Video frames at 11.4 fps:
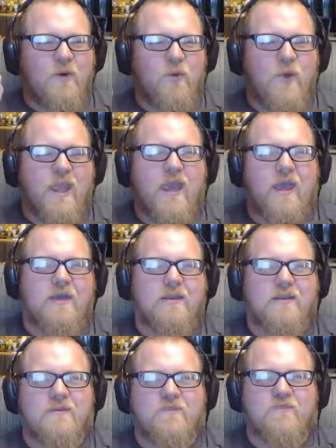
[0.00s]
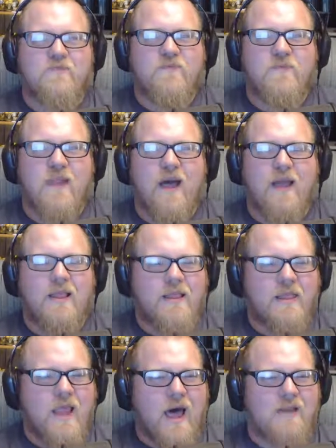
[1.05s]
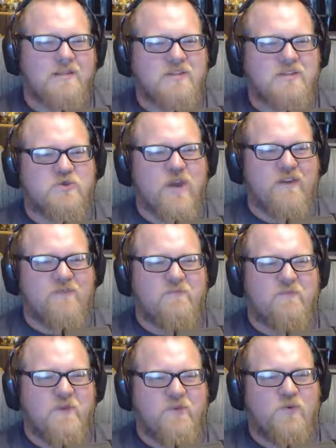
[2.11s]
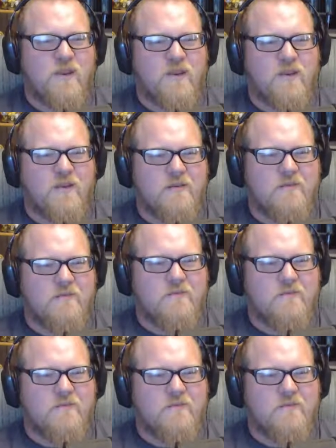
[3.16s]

We had a lot of strife between